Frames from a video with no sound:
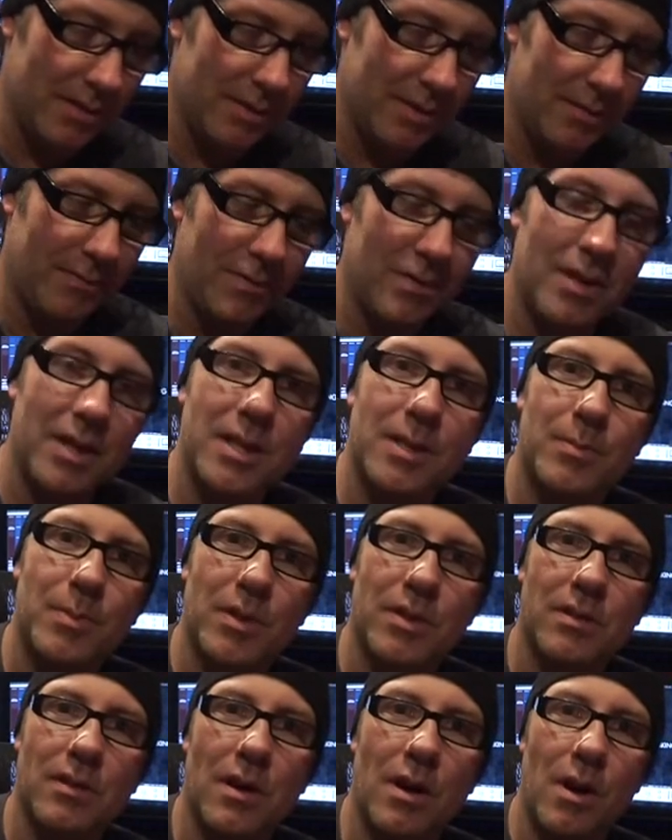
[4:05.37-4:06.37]
different things,
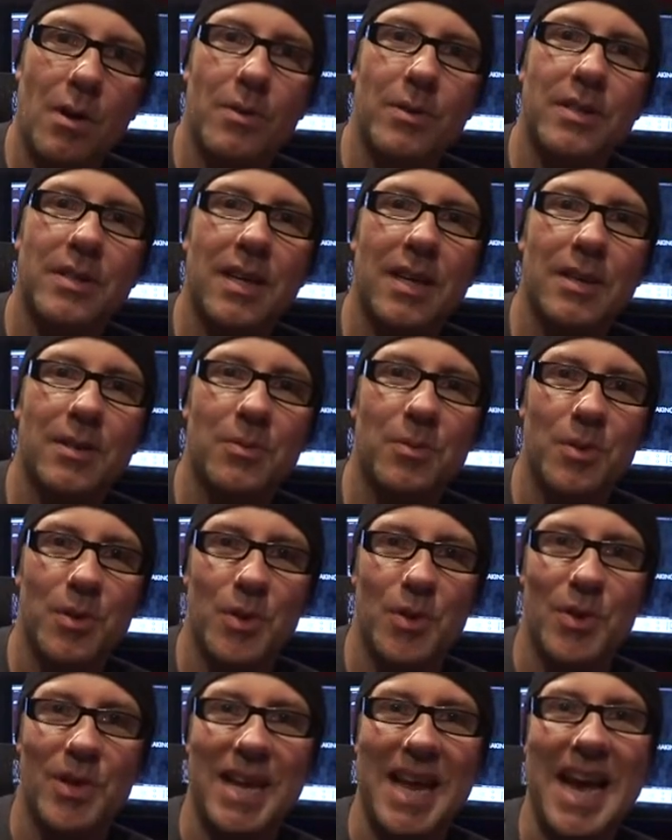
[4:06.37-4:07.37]
but it's always nice when
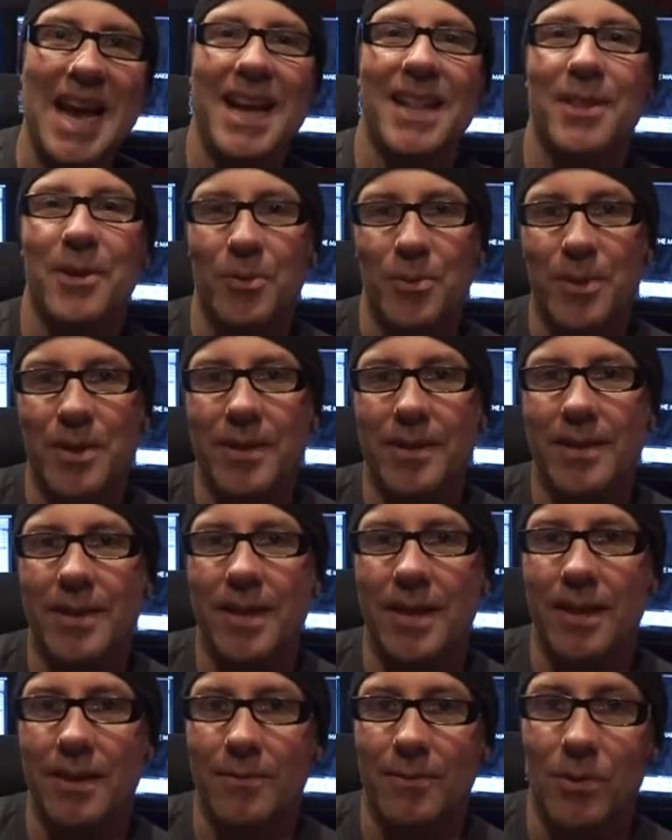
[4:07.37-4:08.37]
you can add the real
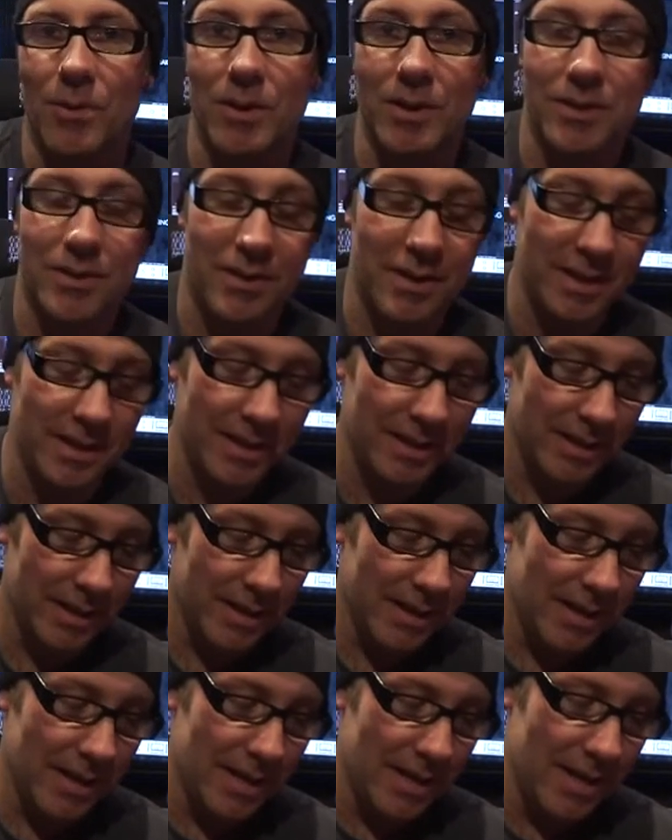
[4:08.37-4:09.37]
thing, of course, right?
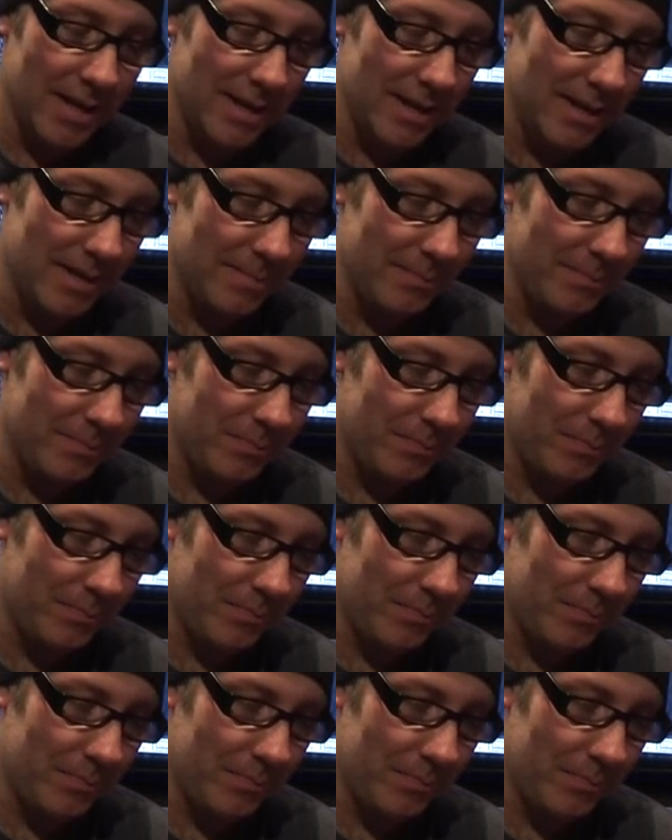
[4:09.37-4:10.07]
Um,